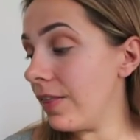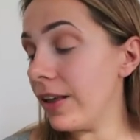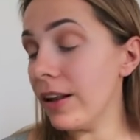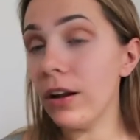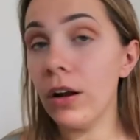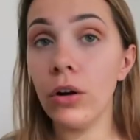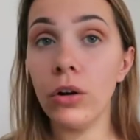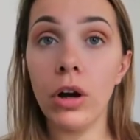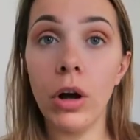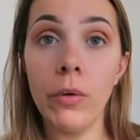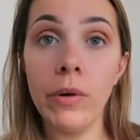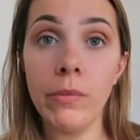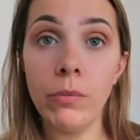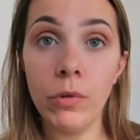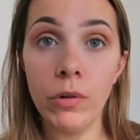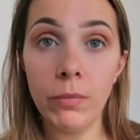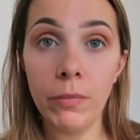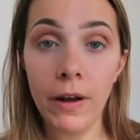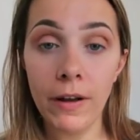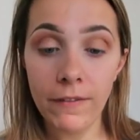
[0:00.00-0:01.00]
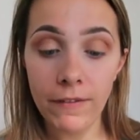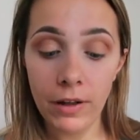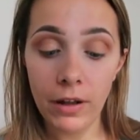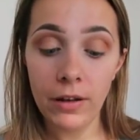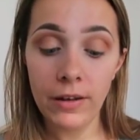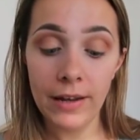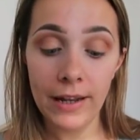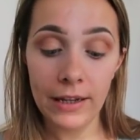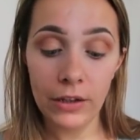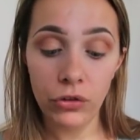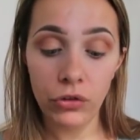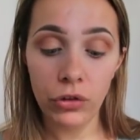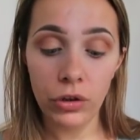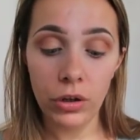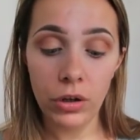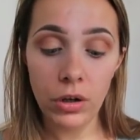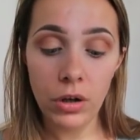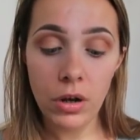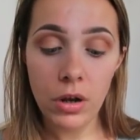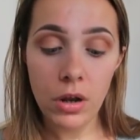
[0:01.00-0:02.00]
then I'll go in with my
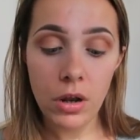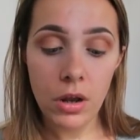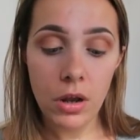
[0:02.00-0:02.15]
foundation.